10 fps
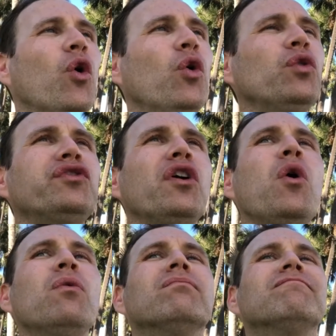
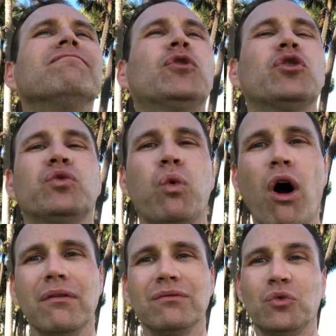also does
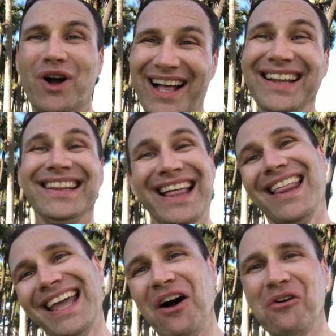what? Well, they're
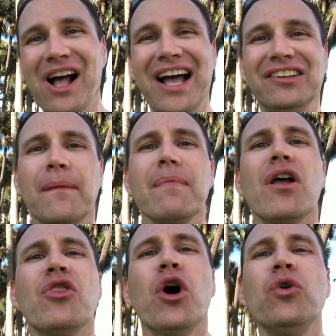the outliers.
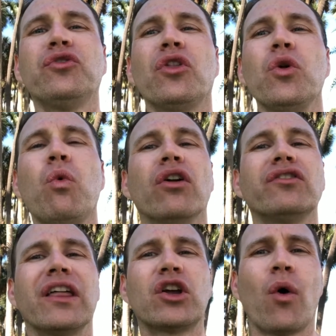Those are the
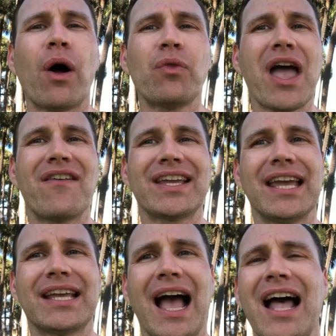ones that go out there and
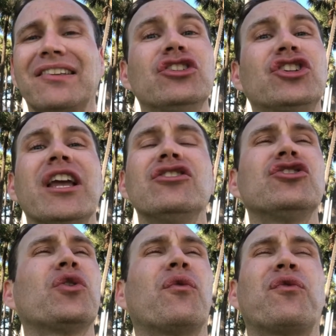kick ass and
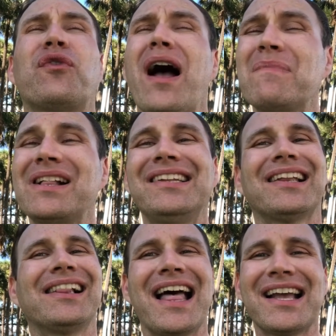changes your family's
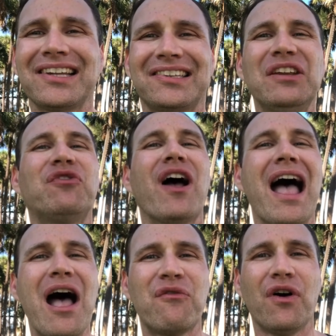legacy
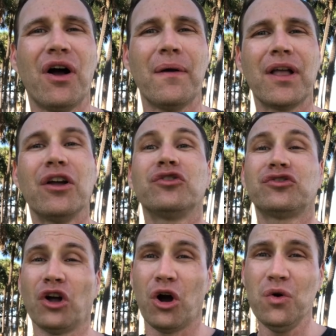forever.
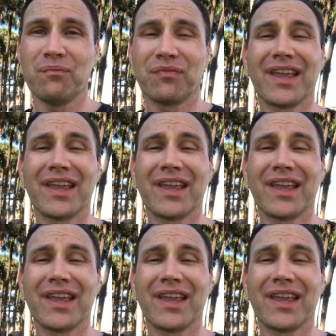So,